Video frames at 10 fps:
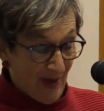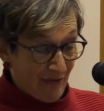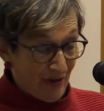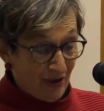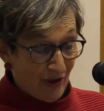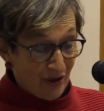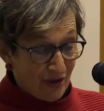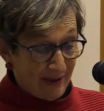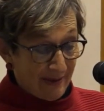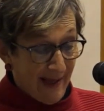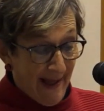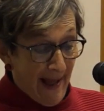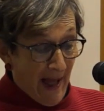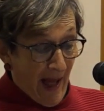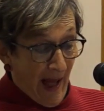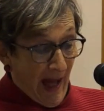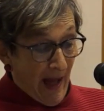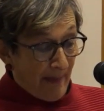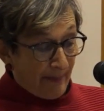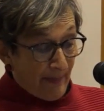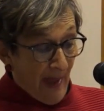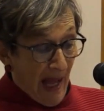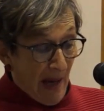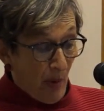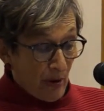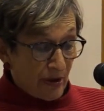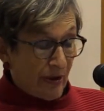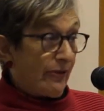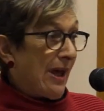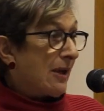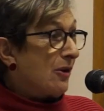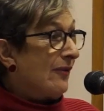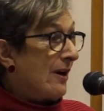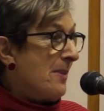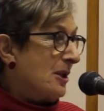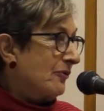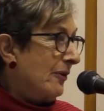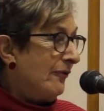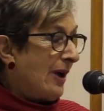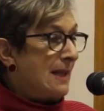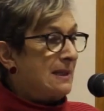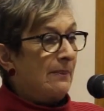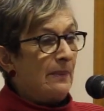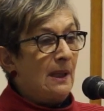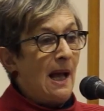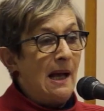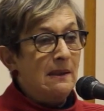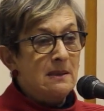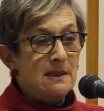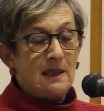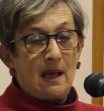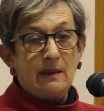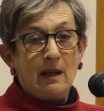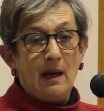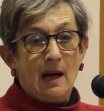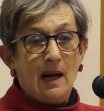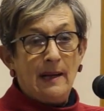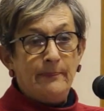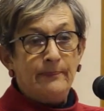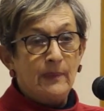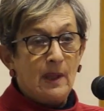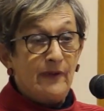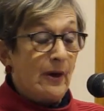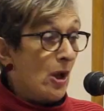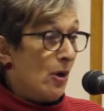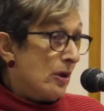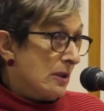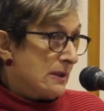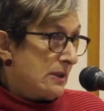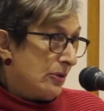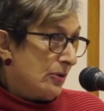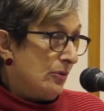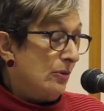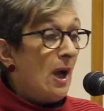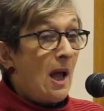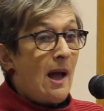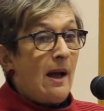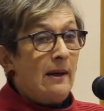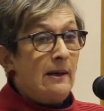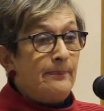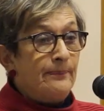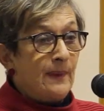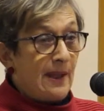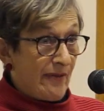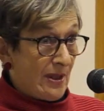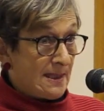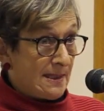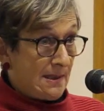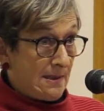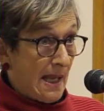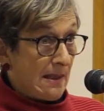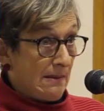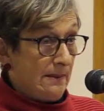I researched it. I want to thank you very much for inviting me and to say that I'm very honoured to give this